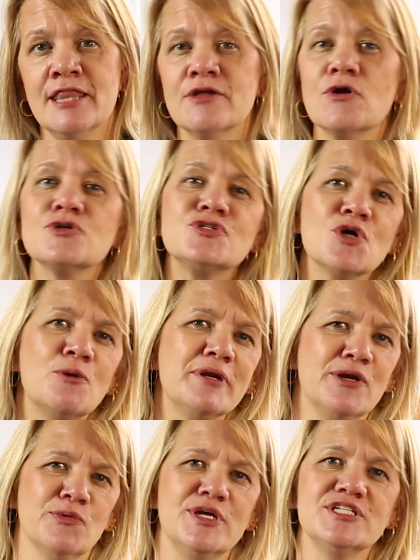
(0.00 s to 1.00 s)
There are so
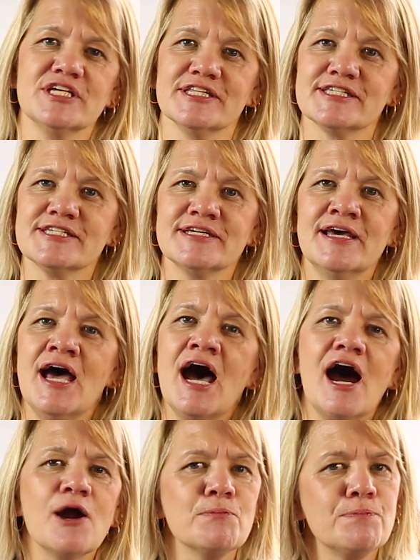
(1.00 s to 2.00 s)
many reasons.
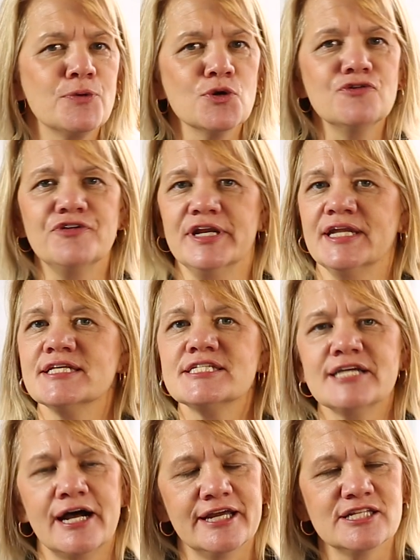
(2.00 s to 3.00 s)
Our proven
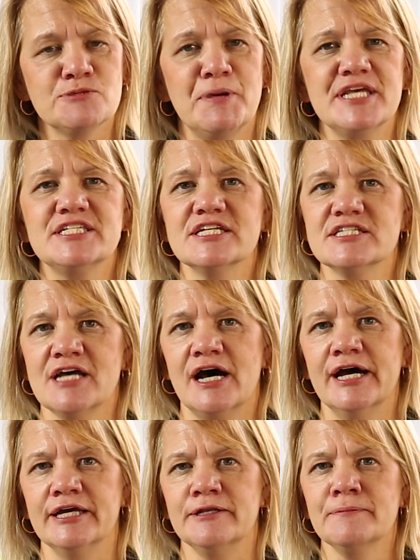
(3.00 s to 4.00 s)
science-based
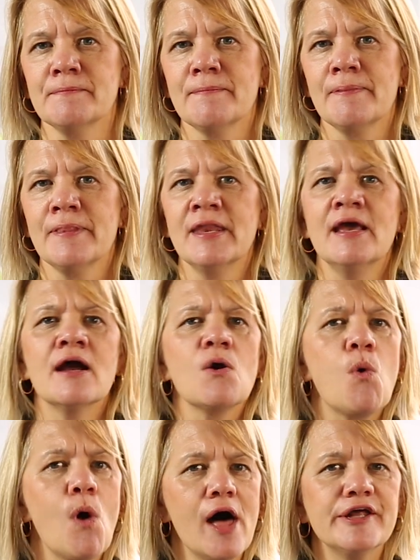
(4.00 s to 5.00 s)
design,
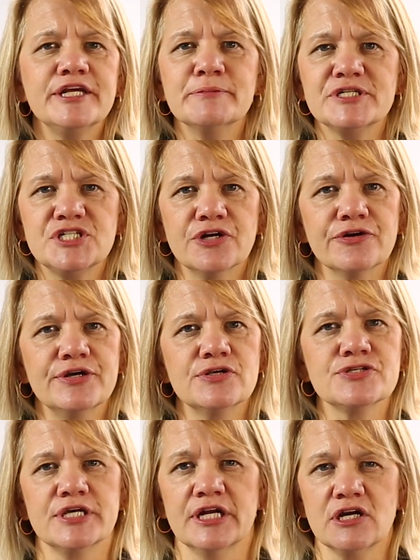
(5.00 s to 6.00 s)
quality
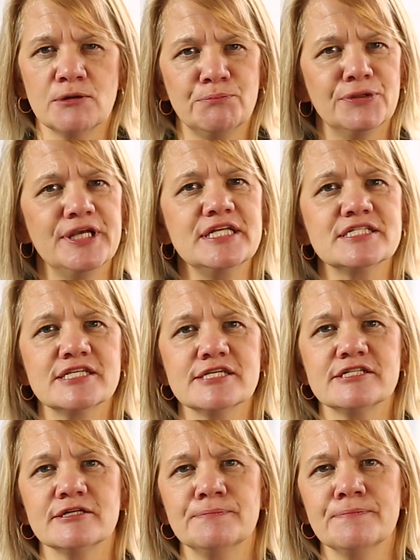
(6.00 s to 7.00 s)
materials in a complete
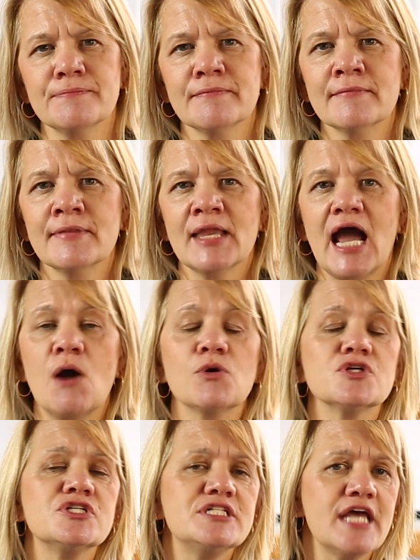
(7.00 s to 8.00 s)
system,
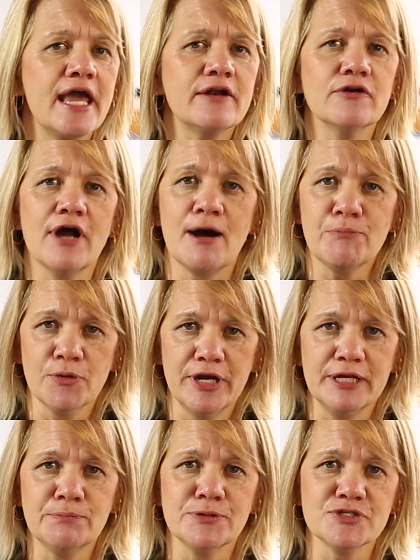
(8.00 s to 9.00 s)
our standard
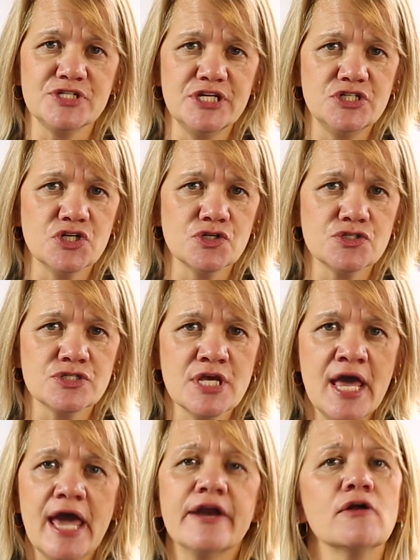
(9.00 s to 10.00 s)
operating procedures,
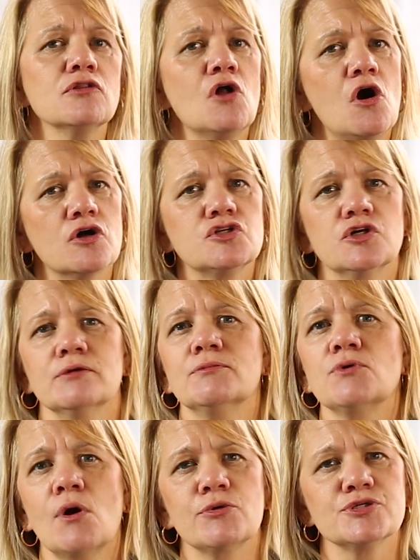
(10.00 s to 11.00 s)
and our long-term
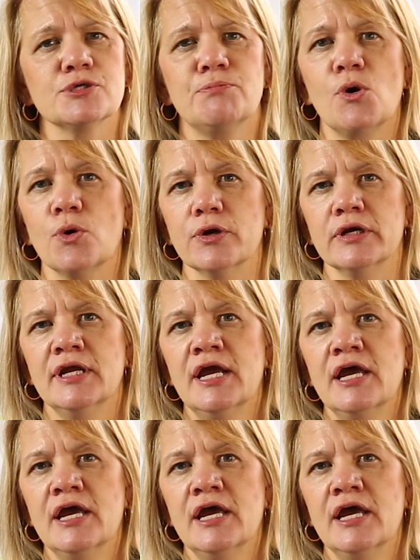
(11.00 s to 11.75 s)
grower support.